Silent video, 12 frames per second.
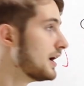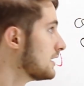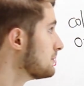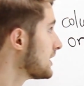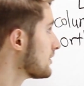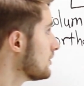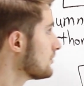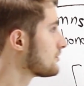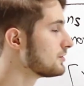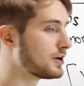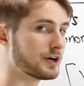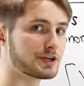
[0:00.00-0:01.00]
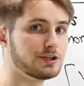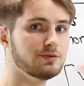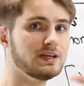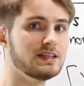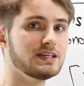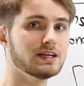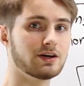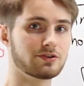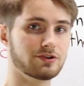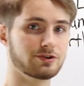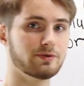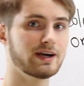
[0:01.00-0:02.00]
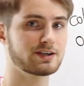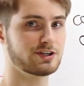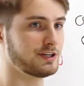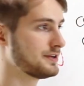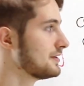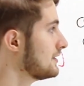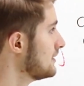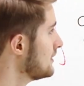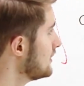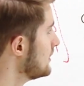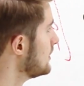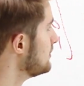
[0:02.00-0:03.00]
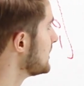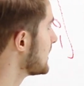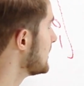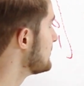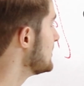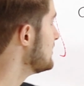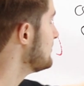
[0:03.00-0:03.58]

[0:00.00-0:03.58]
And we can also argue in the other direction, because